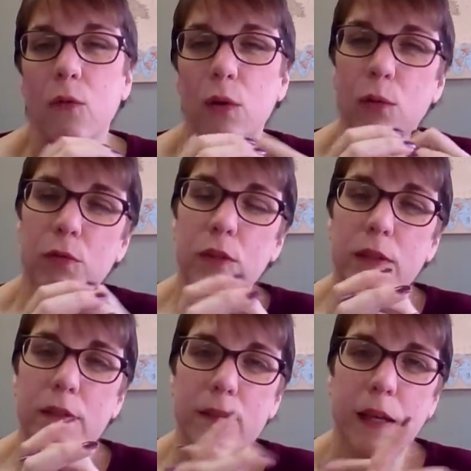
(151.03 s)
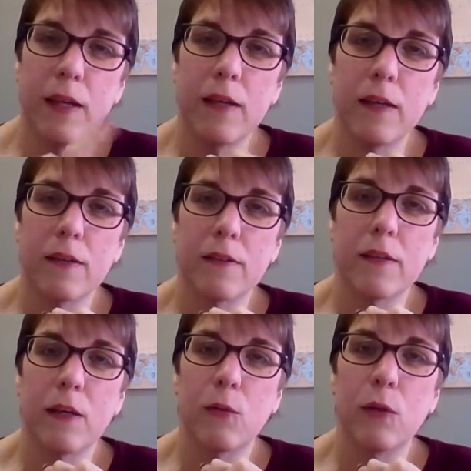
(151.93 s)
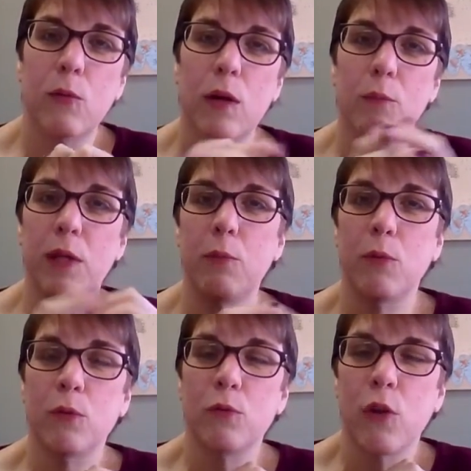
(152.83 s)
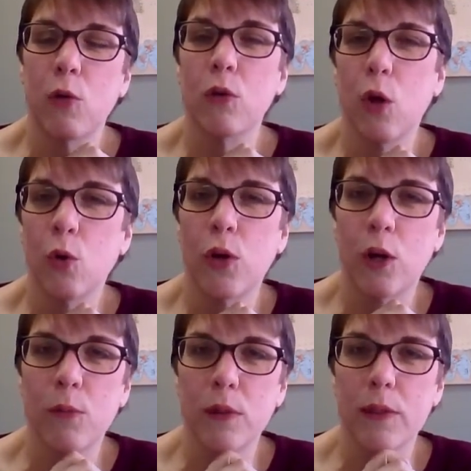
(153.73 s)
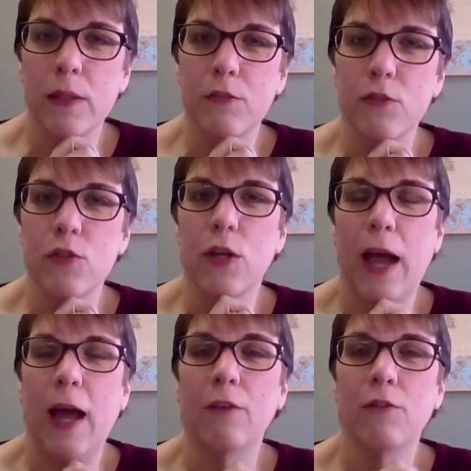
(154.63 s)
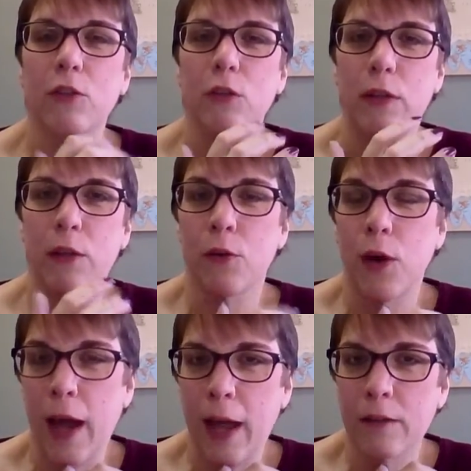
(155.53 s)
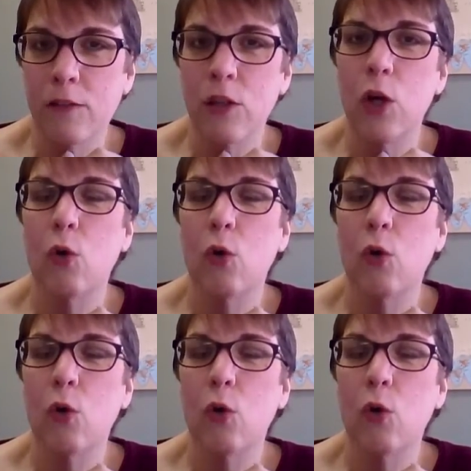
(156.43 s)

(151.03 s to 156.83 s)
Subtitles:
what we're really saying is that we want people who don't hold our beliefs to have to either act